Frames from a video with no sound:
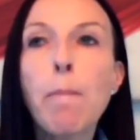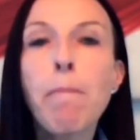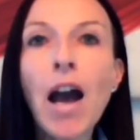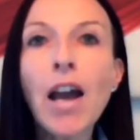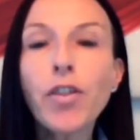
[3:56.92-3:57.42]

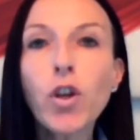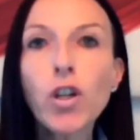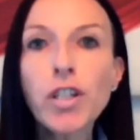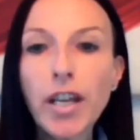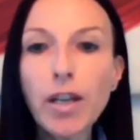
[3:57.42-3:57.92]

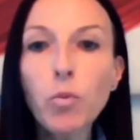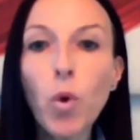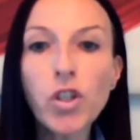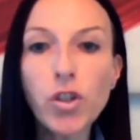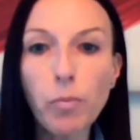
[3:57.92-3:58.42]
My13
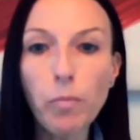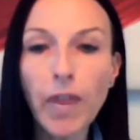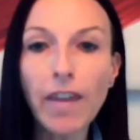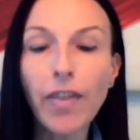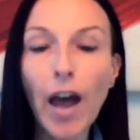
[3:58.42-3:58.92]
was
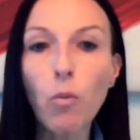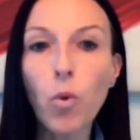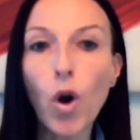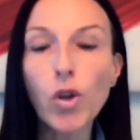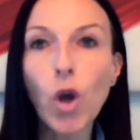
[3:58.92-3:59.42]
something that
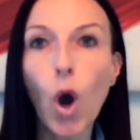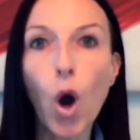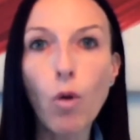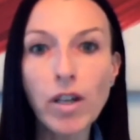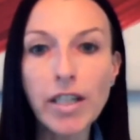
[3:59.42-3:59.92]
was
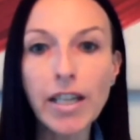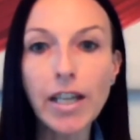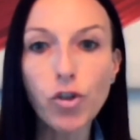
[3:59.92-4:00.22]
already in